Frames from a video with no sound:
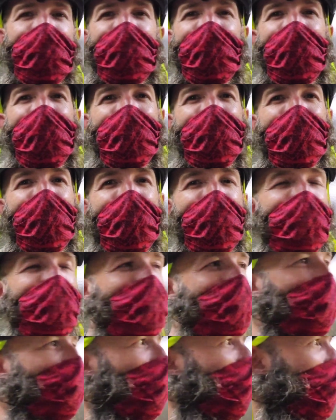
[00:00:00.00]
ready for me.
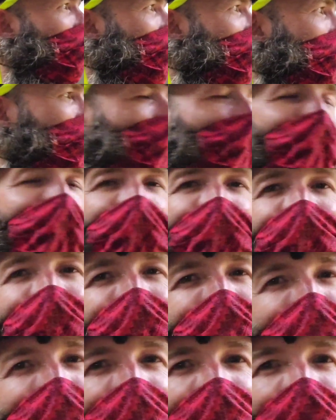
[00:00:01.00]

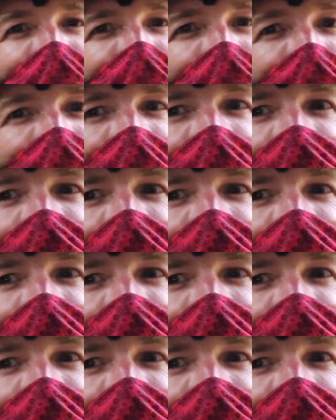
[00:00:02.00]
That'd be cool.